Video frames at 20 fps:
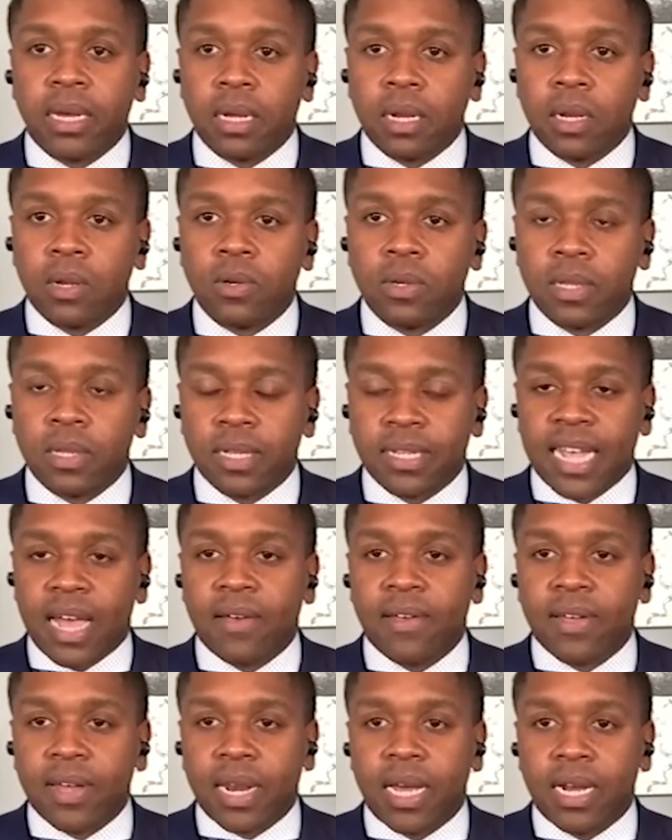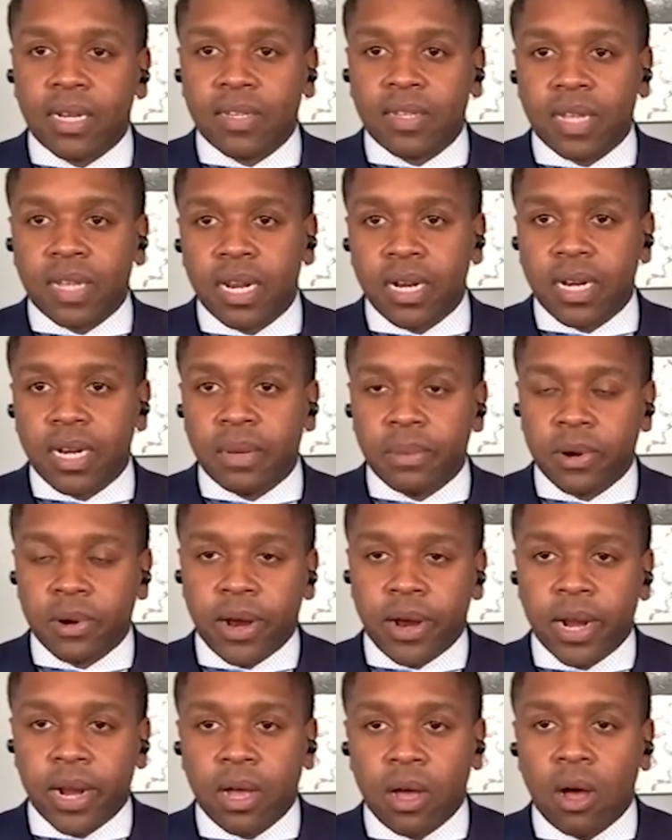including the South Carolina Senate
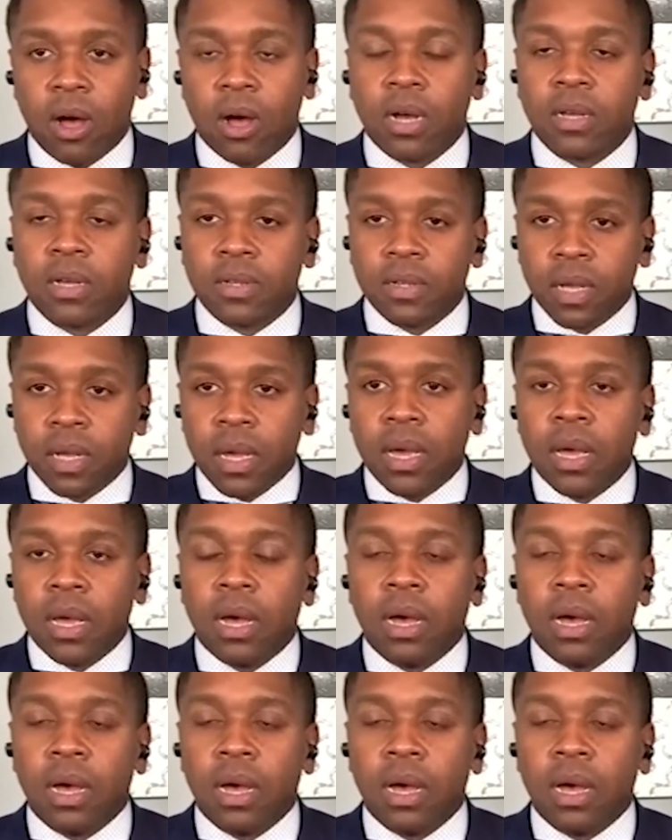Democratic Caucus,